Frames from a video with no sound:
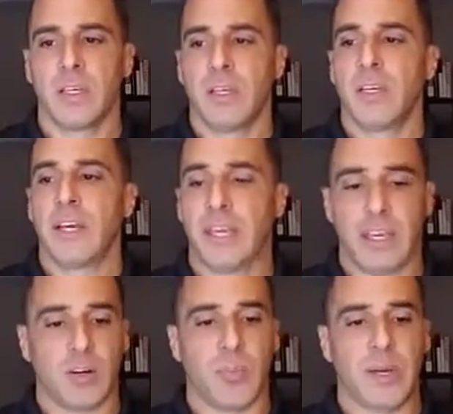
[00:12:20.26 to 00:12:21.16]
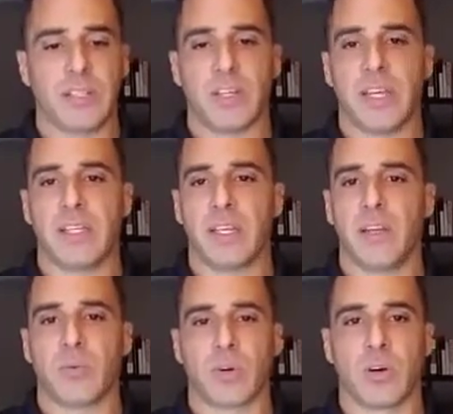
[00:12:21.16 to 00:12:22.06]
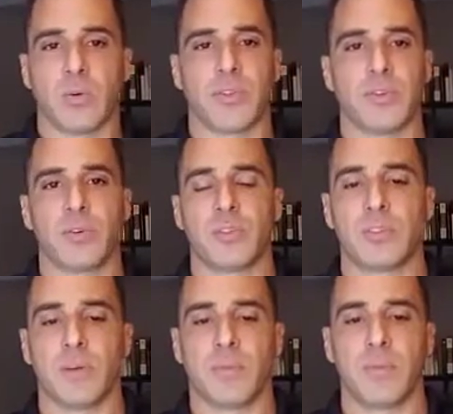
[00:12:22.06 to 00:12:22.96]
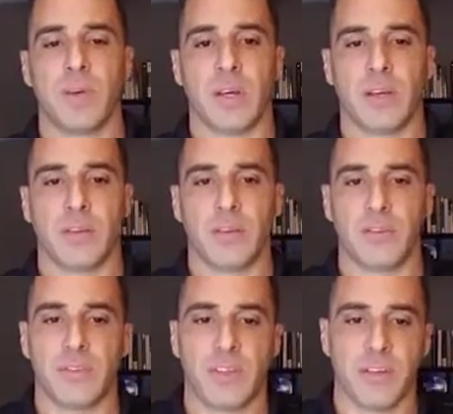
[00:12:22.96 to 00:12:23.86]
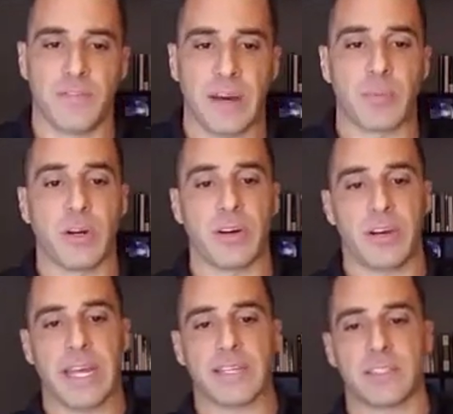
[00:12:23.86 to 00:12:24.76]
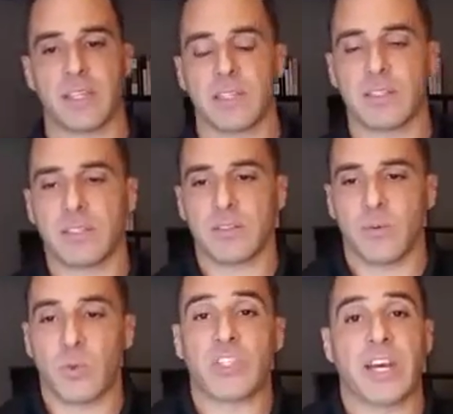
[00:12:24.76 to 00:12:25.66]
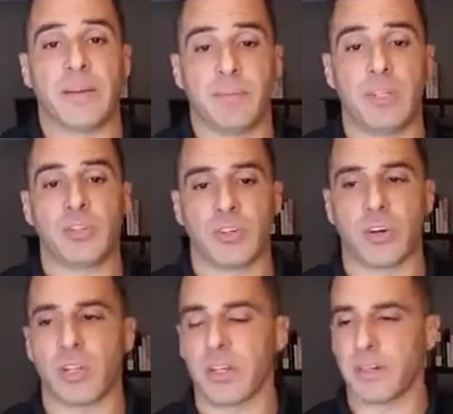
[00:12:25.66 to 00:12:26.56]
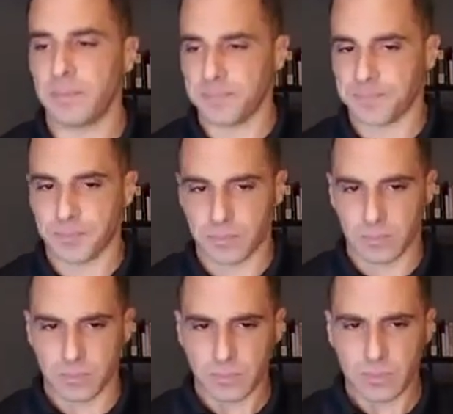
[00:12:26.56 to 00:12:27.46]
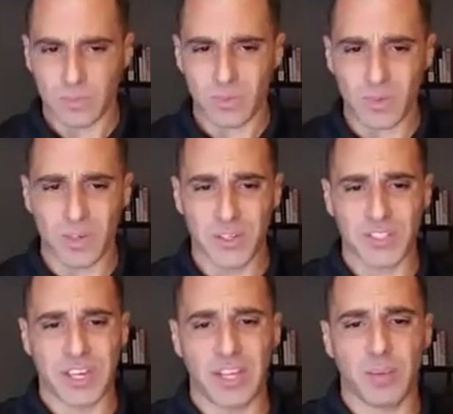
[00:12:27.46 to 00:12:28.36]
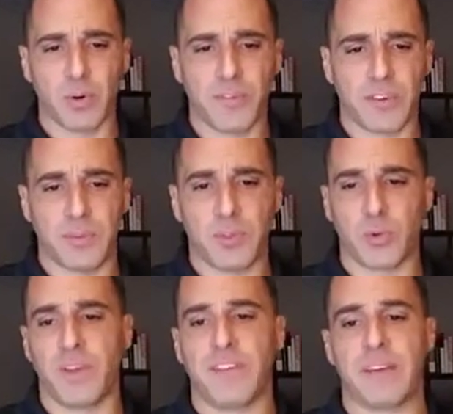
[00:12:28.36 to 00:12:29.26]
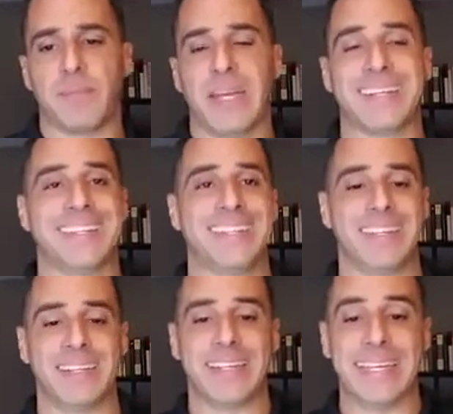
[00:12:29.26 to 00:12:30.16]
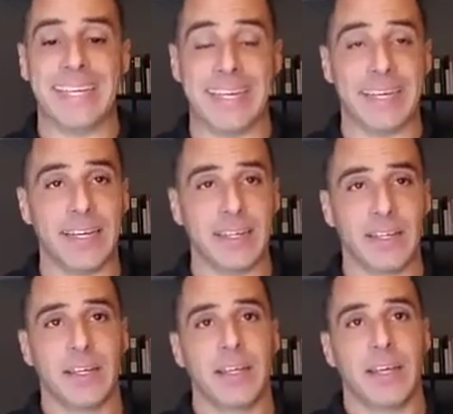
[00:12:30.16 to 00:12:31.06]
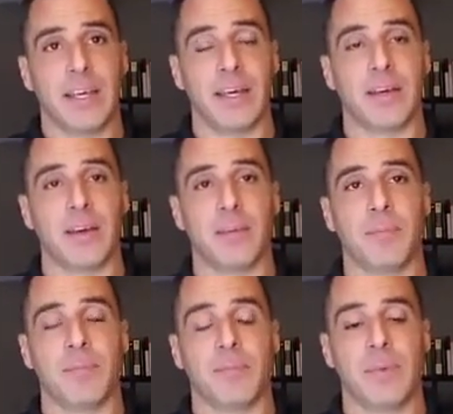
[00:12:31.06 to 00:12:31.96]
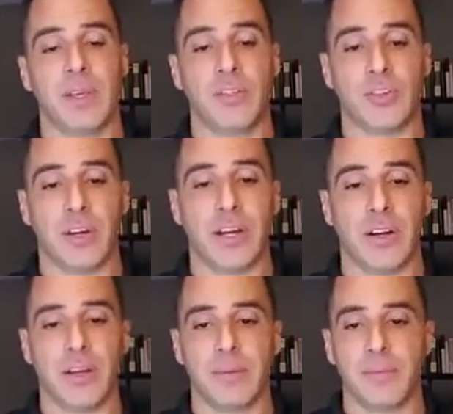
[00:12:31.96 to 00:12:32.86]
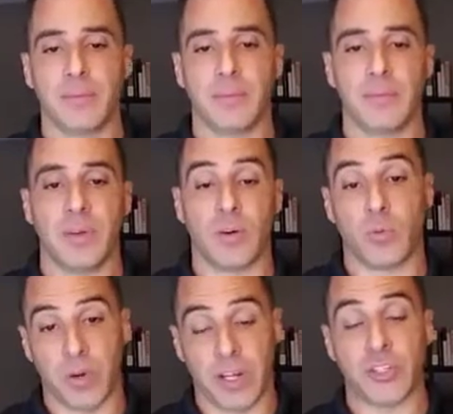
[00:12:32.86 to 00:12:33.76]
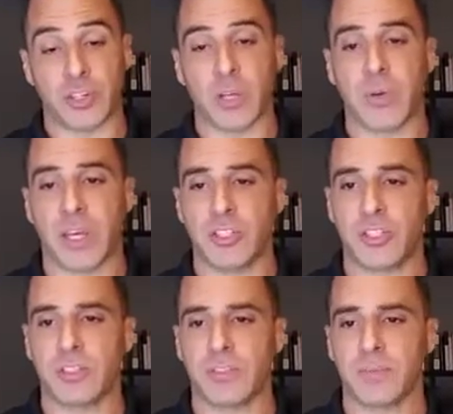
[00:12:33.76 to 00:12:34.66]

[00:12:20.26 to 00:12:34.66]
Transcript: Again, on page 18, we're going through some the fiber internet access, which I had mentioned earlier. It's scalable from 25 meg to 10 gig in your area or at your locations.